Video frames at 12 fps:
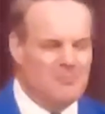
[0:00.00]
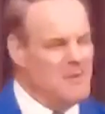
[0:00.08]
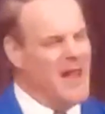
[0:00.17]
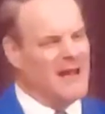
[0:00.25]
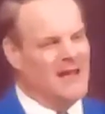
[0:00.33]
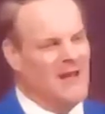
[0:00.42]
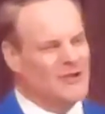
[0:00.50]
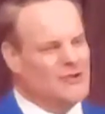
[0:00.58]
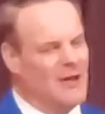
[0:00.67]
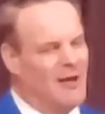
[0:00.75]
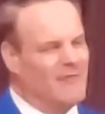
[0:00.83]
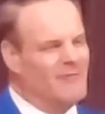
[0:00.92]
Man, get
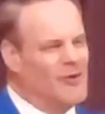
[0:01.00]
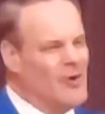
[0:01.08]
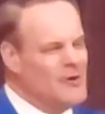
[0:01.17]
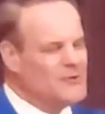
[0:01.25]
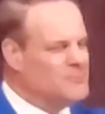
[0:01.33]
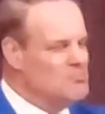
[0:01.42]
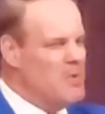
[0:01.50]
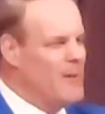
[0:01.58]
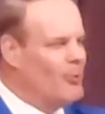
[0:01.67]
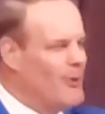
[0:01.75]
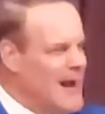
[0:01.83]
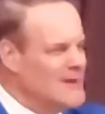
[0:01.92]
you a verse,
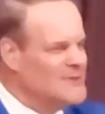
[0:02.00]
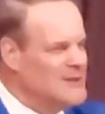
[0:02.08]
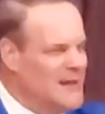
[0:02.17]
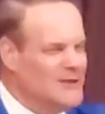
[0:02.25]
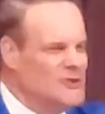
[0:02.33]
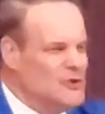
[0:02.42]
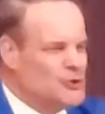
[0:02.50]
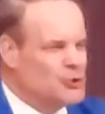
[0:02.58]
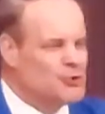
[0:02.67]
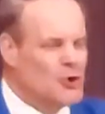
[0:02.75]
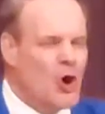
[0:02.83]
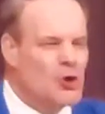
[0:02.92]
memorize it, and just
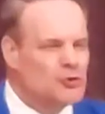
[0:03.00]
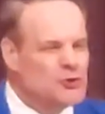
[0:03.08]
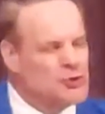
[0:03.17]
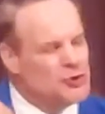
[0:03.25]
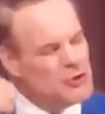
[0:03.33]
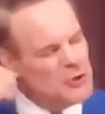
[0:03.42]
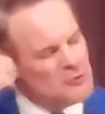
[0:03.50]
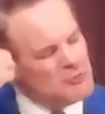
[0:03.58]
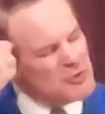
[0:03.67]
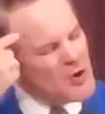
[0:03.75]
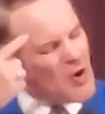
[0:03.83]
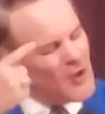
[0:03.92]
start
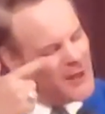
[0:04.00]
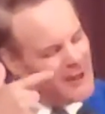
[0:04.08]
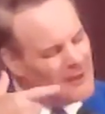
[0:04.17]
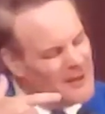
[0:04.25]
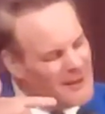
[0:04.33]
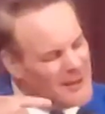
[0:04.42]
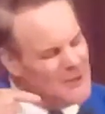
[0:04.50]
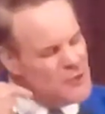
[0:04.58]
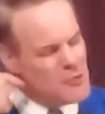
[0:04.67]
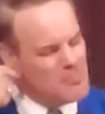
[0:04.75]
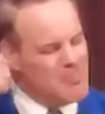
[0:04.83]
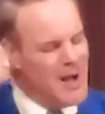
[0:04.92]
chewing on it in
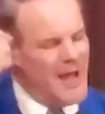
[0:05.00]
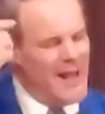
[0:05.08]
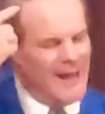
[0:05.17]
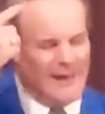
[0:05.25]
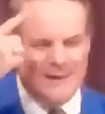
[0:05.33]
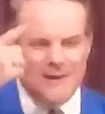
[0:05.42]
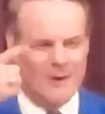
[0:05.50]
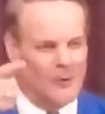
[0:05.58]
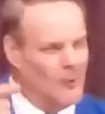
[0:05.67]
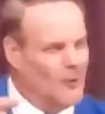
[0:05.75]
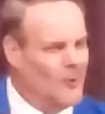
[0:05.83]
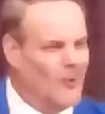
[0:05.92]
your mind
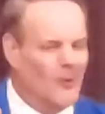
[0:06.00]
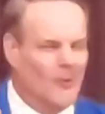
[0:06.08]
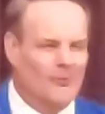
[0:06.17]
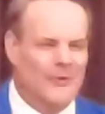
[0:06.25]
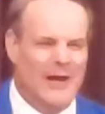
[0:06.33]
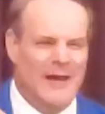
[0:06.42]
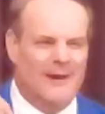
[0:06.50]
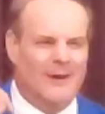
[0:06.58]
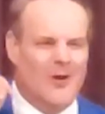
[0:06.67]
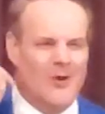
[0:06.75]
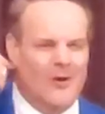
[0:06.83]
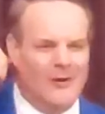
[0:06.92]
all day
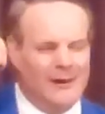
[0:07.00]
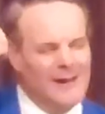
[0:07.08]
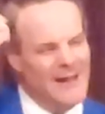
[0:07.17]
long.